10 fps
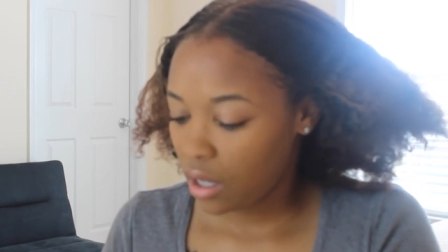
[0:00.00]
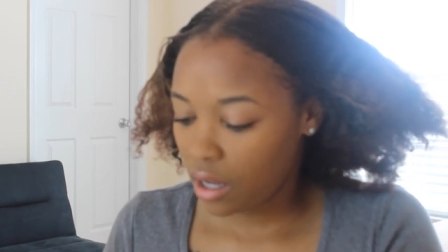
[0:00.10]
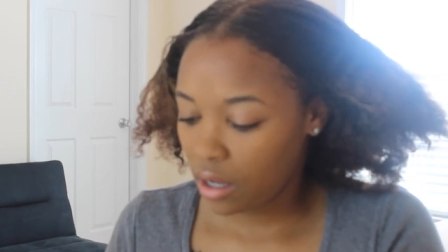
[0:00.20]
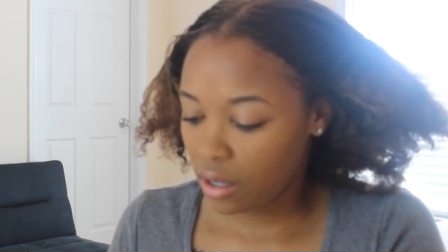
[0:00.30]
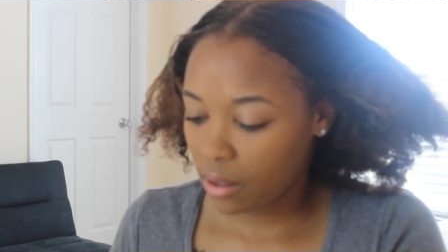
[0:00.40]

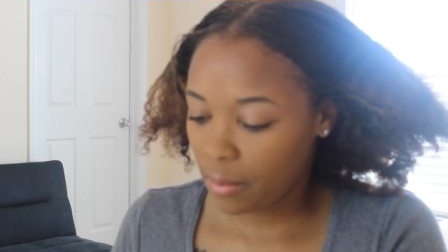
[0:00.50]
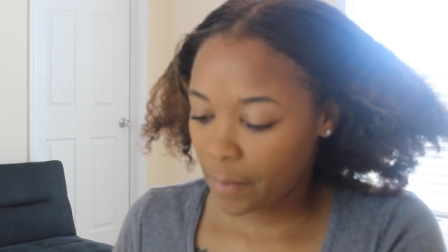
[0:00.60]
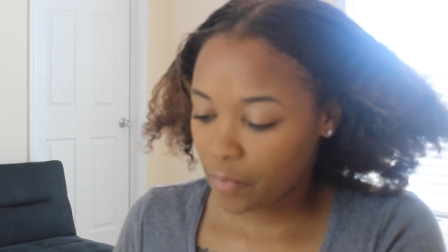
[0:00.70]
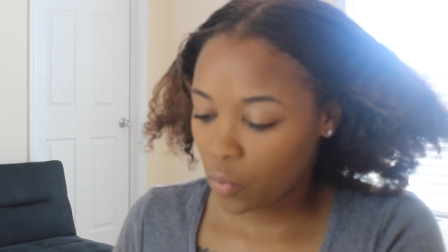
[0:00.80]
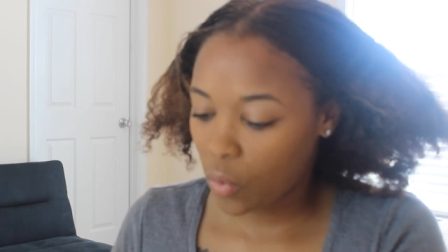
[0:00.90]

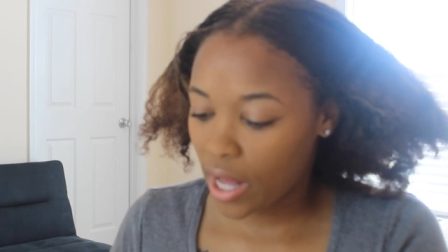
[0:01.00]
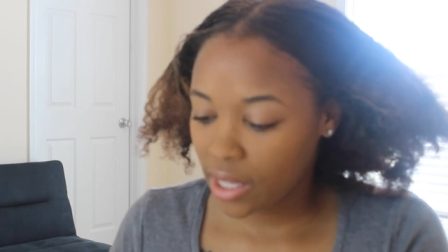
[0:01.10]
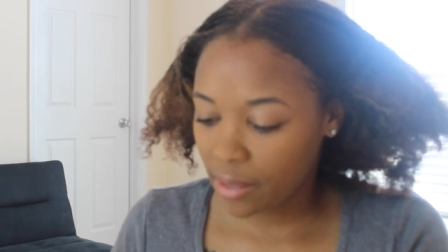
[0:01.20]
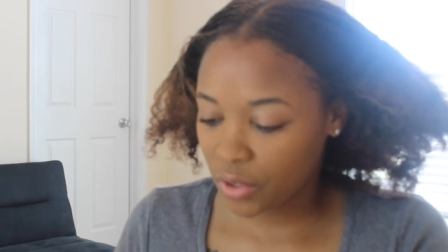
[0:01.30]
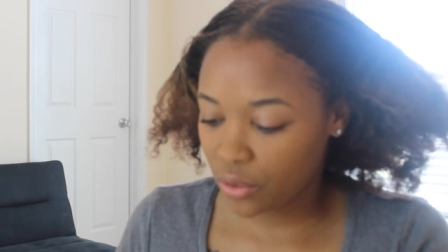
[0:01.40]
um,
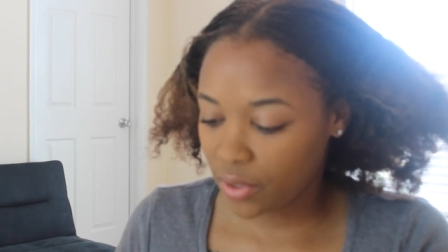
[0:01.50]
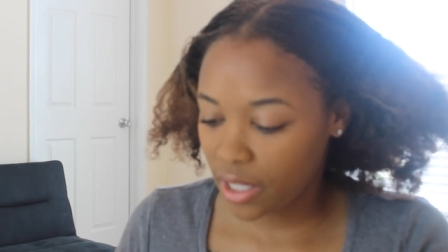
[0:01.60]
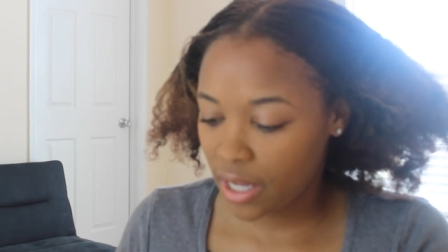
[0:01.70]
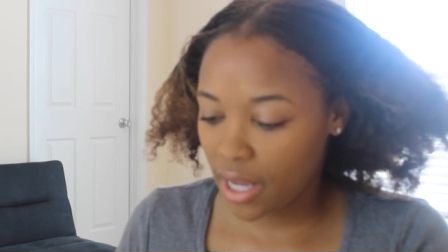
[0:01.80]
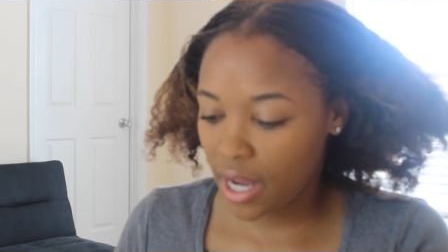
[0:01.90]
while i'm doing
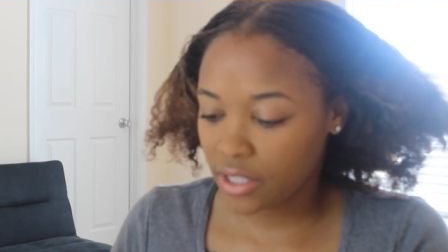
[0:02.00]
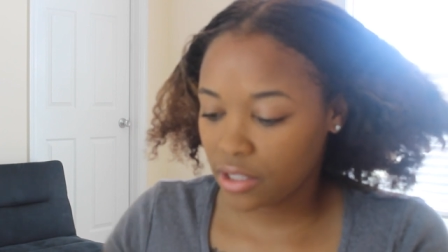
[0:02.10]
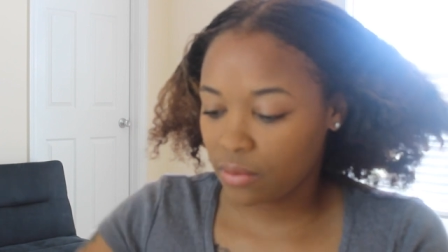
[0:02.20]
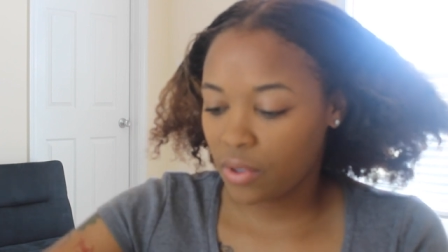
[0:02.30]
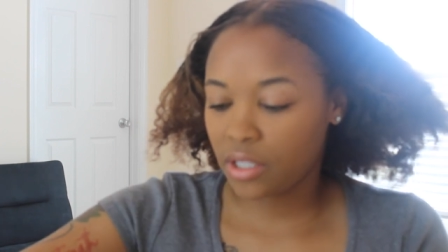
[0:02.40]
that i
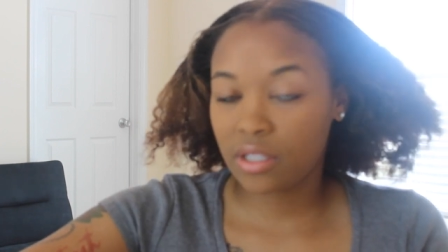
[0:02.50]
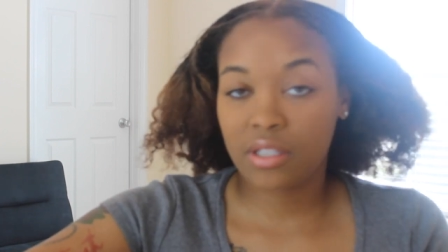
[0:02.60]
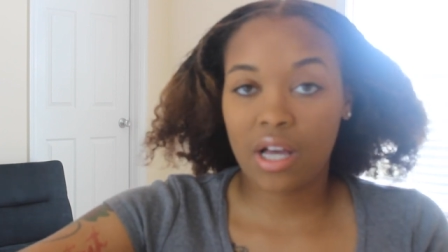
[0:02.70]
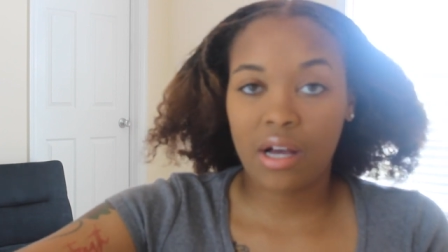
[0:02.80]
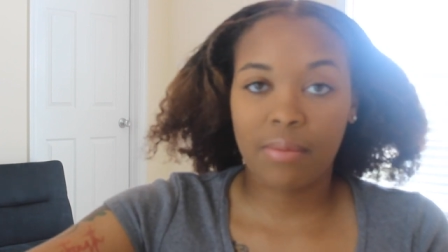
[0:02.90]
just wanted to
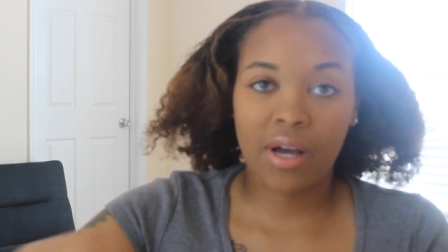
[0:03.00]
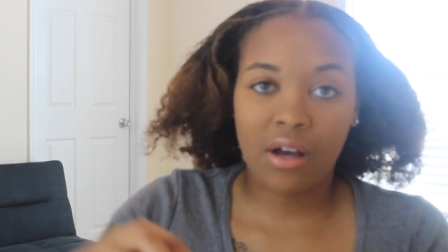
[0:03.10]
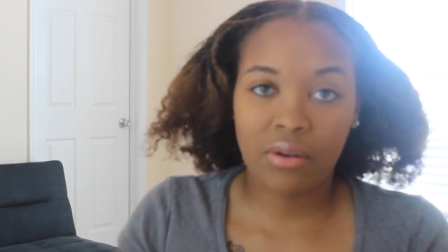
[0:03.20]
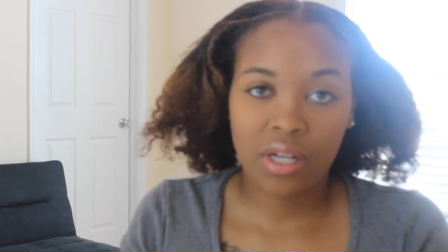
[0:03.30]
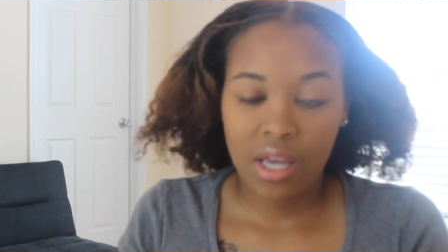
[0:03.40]
talk
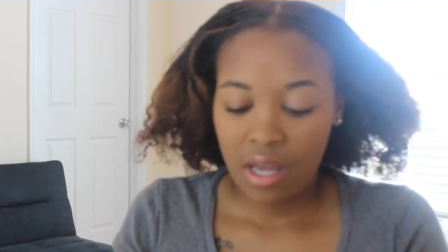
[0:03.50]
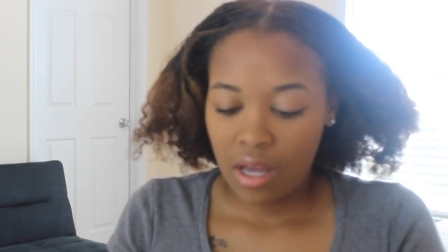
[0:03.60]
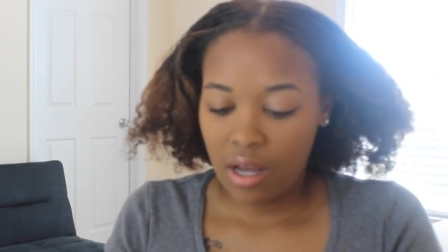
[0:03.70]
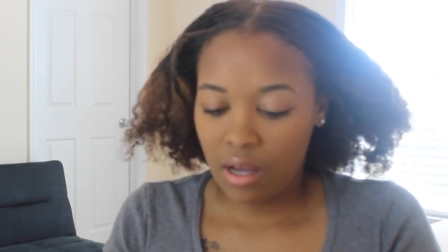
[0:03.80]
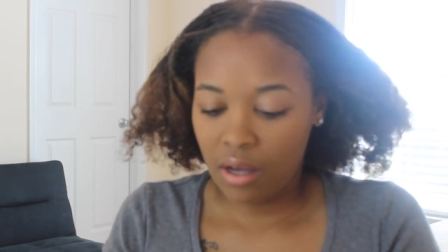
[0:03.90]
about
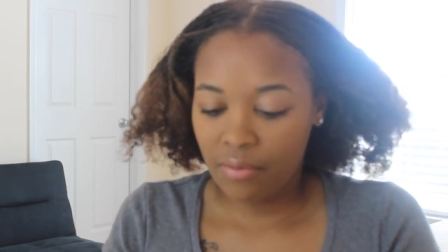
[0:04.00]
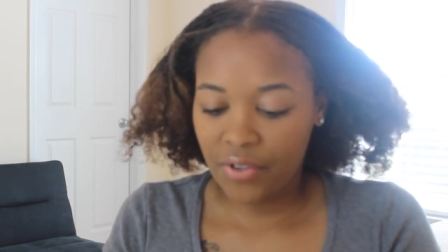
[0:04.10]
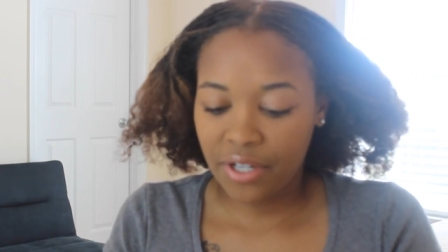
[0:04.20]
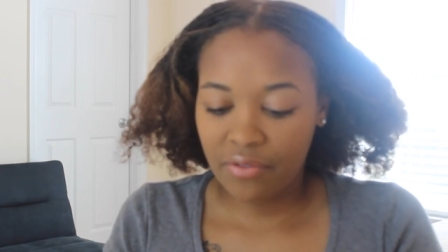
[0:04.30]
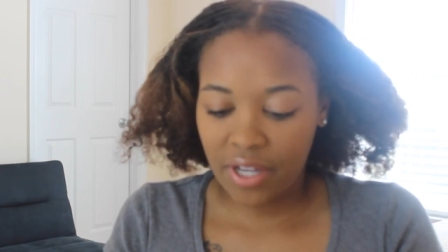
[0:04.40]
um,
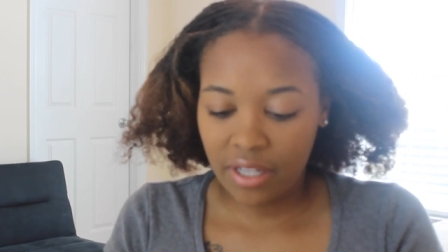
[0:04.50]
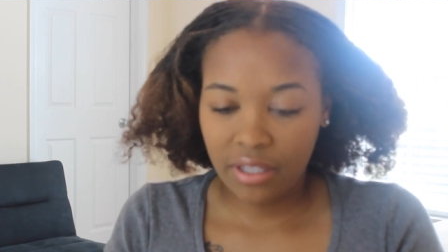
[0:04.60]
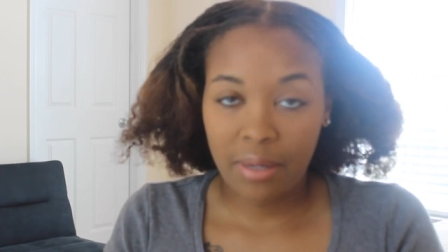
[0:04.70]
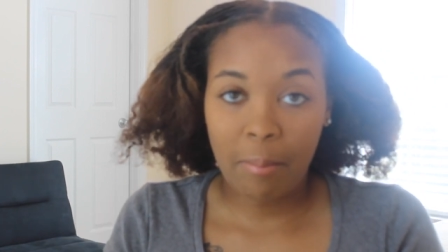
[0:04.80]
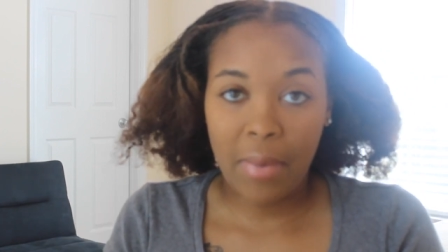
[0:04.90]
very
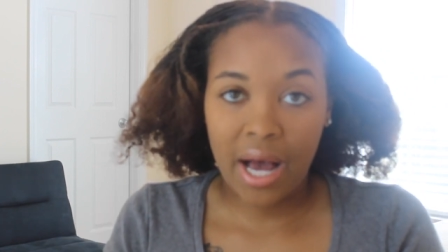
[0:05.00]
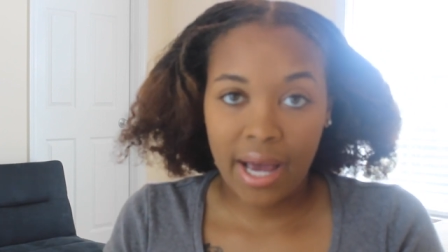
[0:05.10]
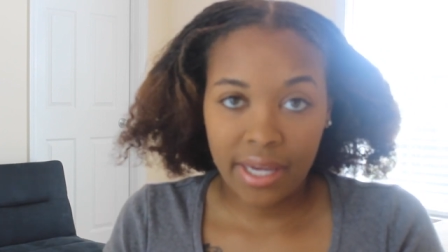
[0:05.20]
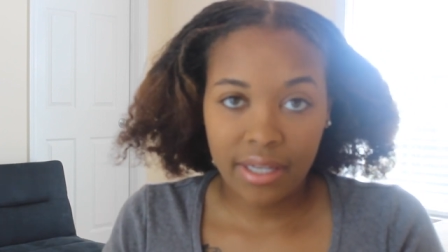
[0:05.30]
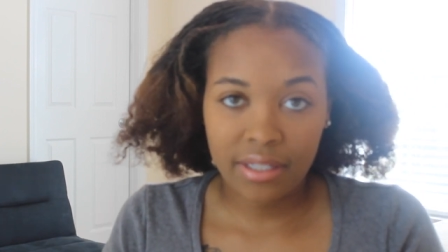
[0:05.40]
vaguely
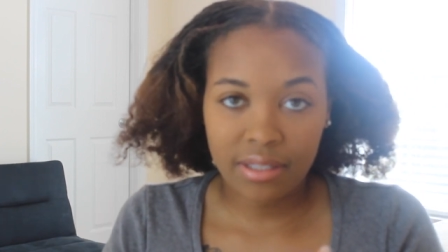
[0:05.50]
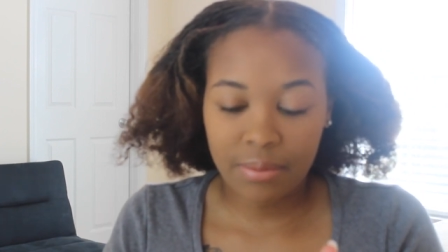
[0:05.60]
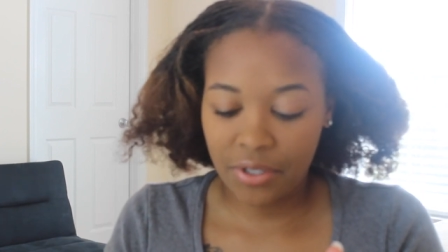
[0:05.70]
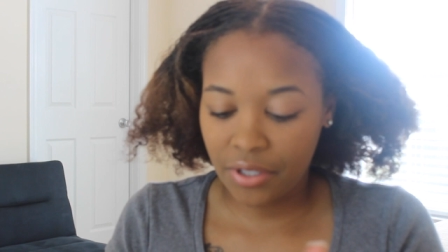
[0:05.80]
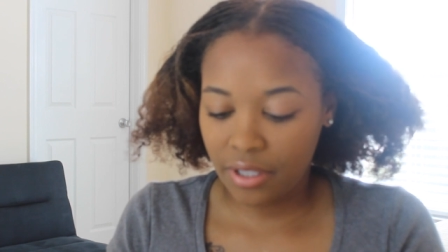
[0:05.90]
my
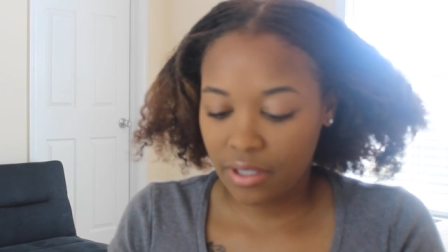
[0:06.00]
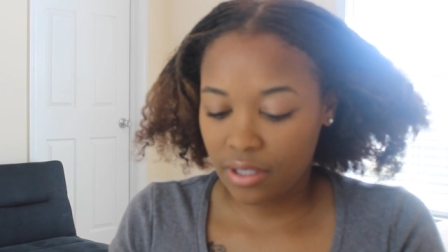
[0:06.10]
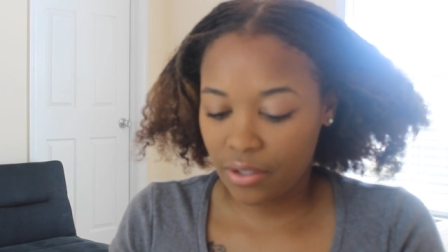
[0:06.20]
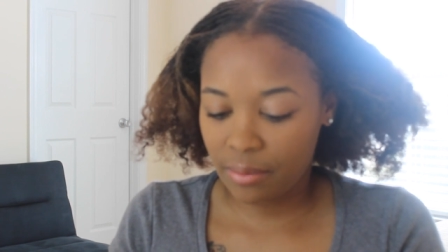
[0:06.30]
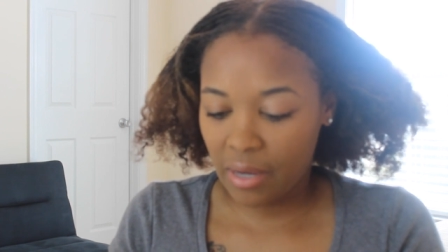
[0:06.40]
experience
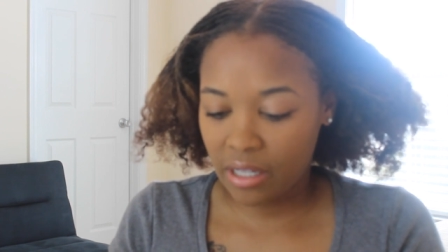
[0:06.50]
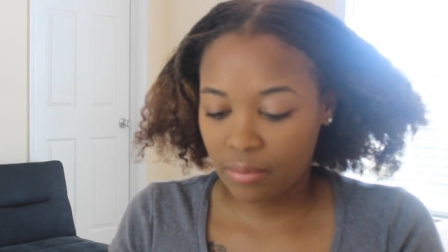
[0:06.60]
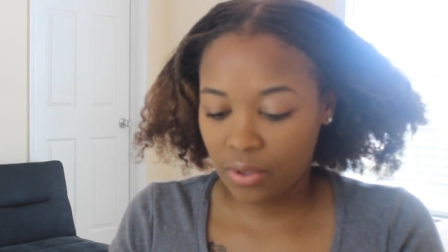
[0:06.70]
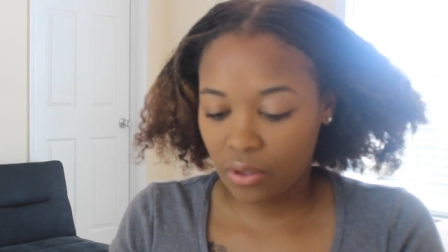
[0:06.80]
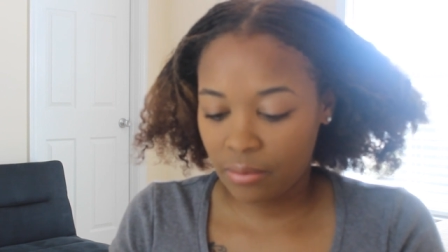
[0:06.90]
during my
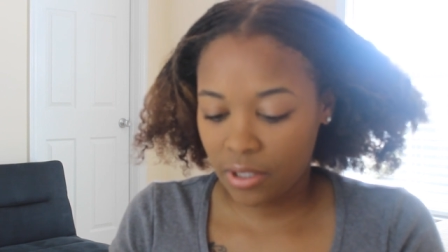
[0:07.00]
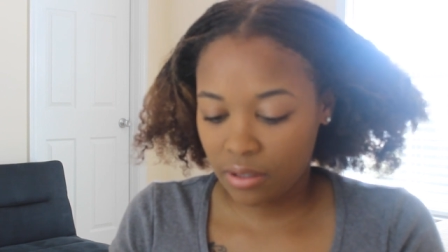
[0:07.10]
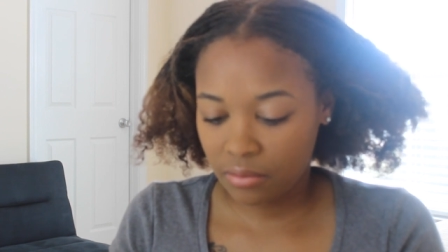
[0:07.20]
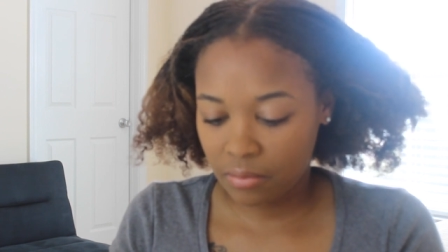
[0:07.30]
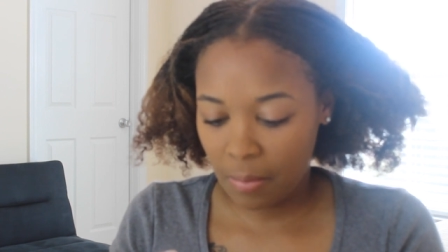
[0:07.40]
deployment